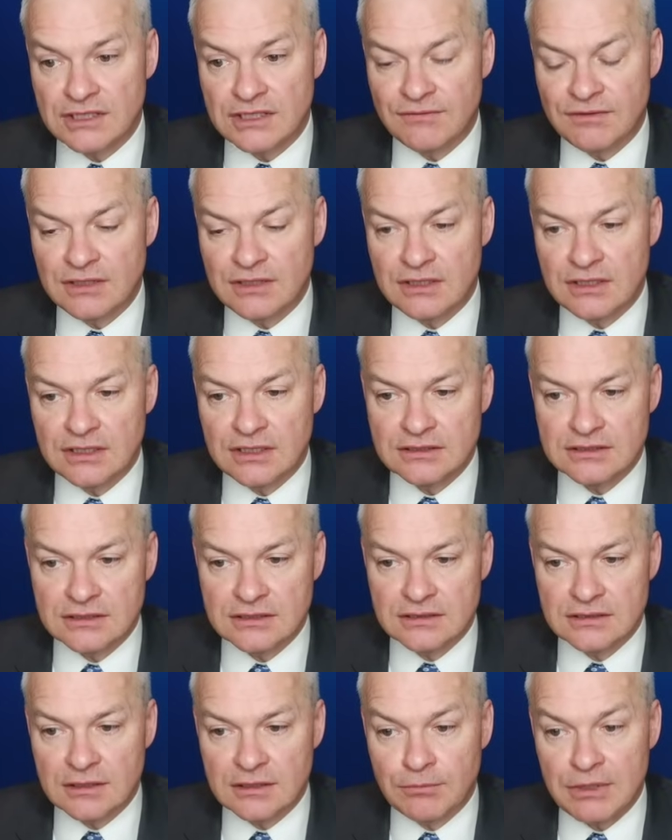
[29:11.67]
given that
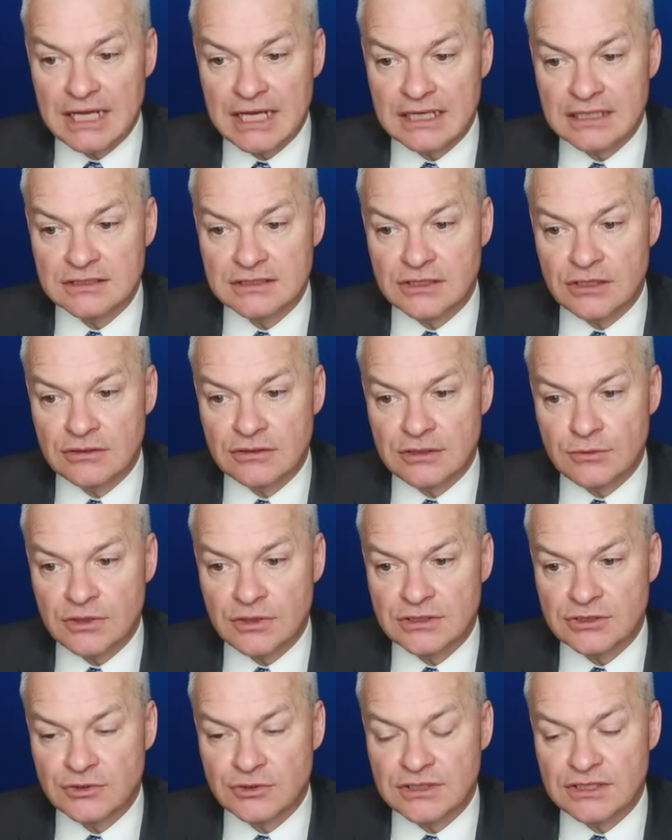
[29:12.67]
a blank is only
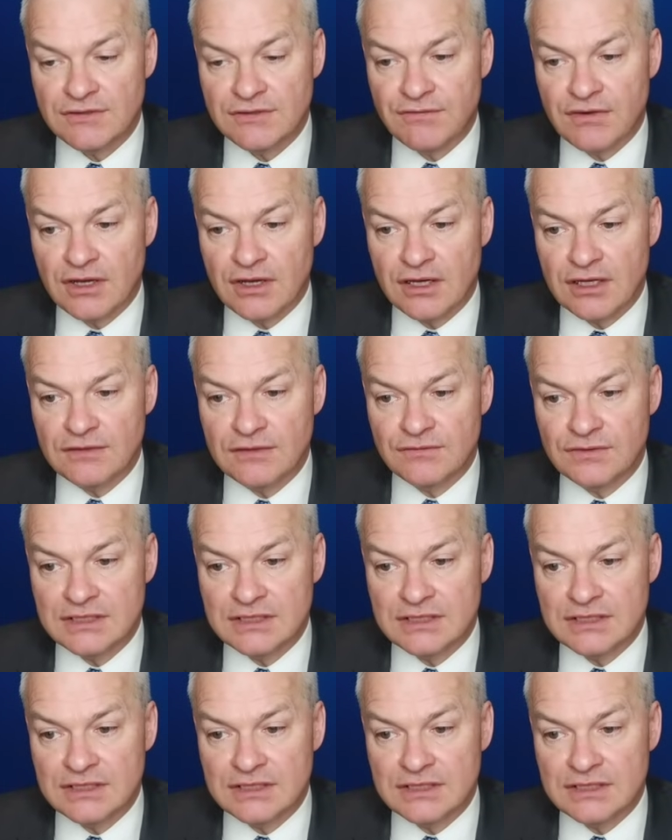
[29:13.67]
worth 25